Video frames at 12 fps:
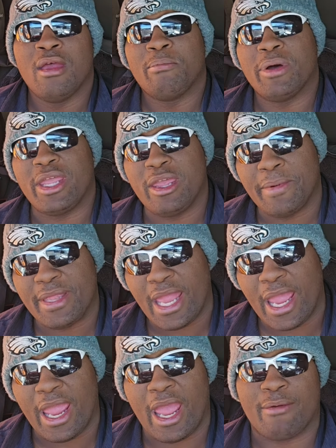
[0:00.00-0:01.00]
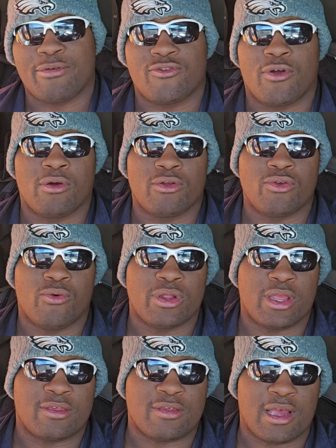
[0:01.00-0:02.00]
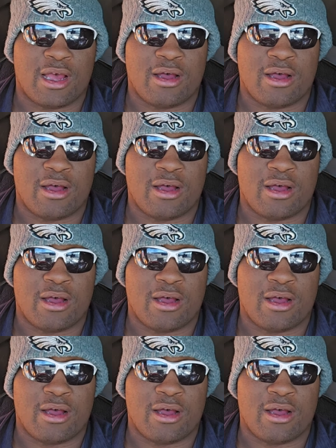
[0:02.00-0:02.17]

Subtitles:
But even they have struggled during this